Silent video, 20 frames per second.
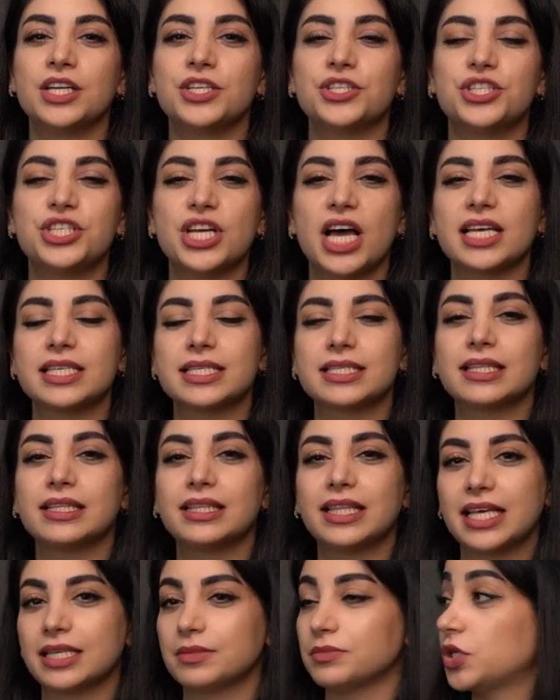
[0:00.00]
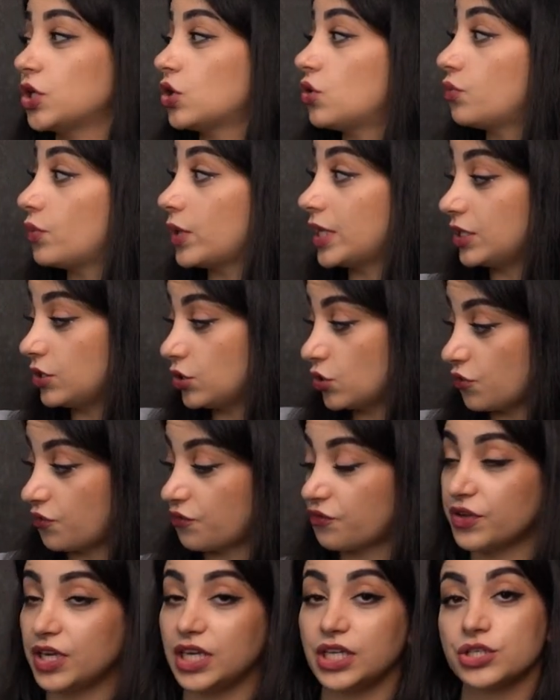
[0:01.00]
Just let me know when you
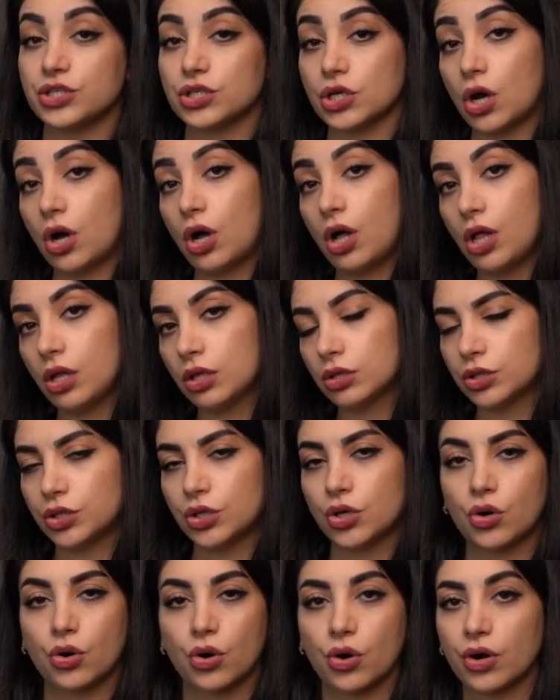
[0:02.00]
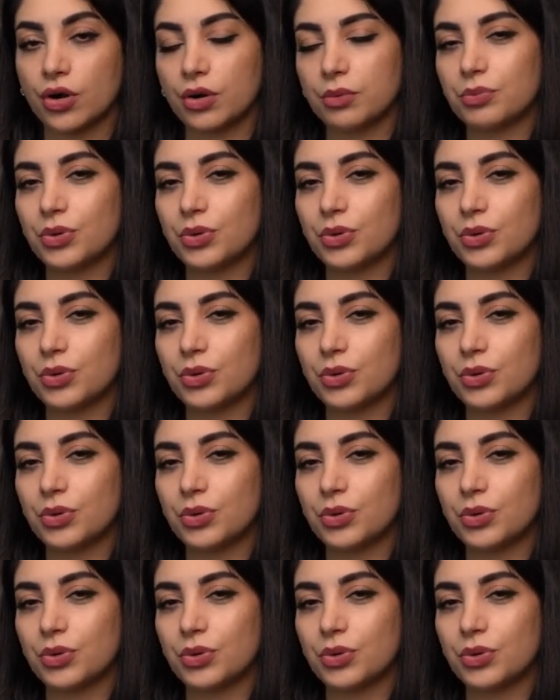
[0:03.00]
finished all your